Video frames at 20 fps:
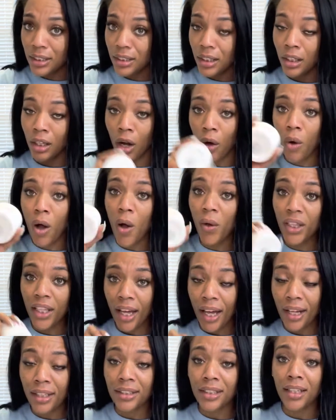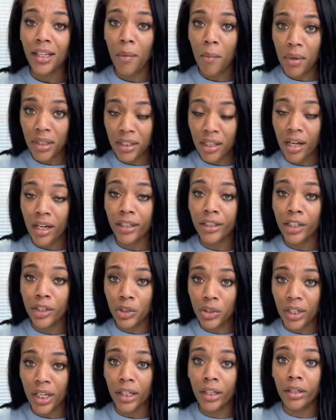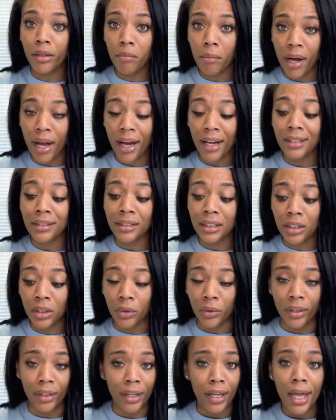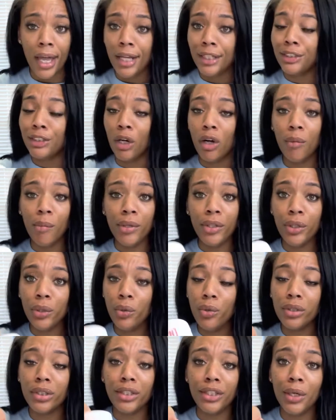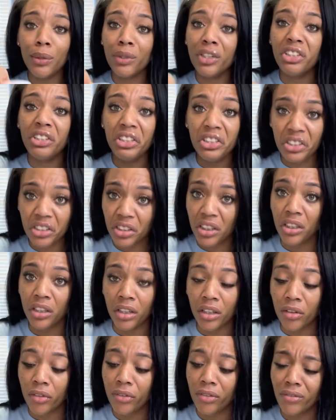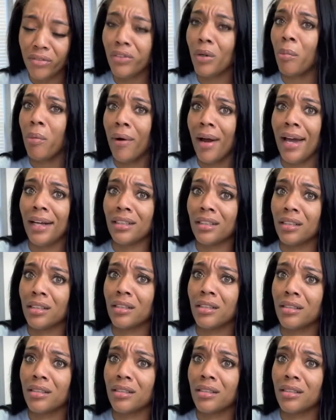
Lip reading: Go online to Amazon and get you that Good Mind secret. Don't be using your good stuff for practice.